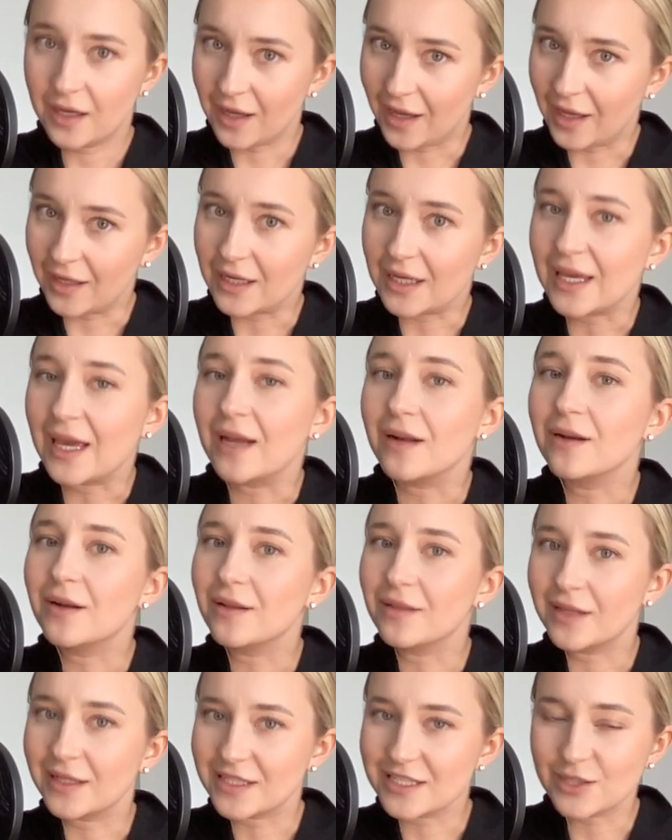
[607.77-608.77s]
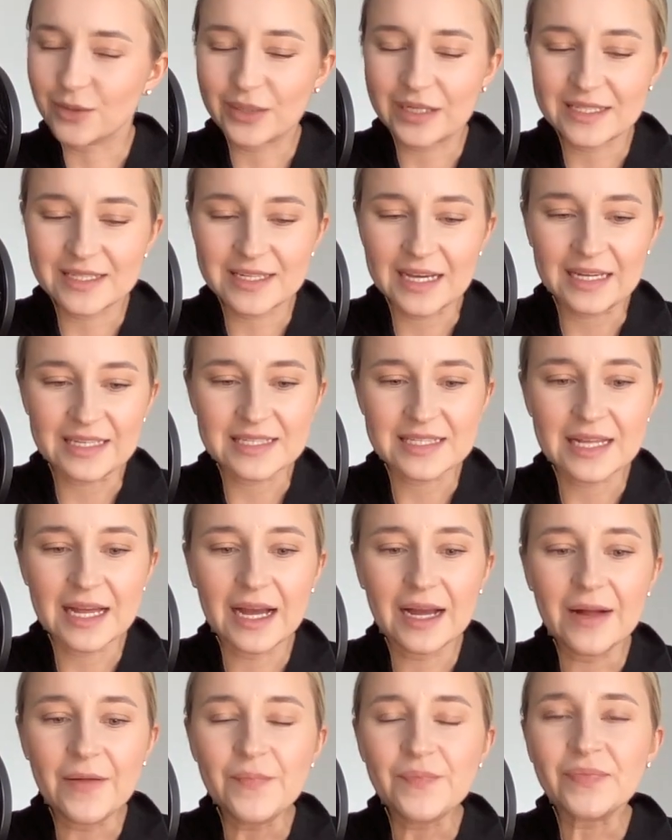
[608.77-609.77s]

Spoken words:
and again, let's look at Tesla,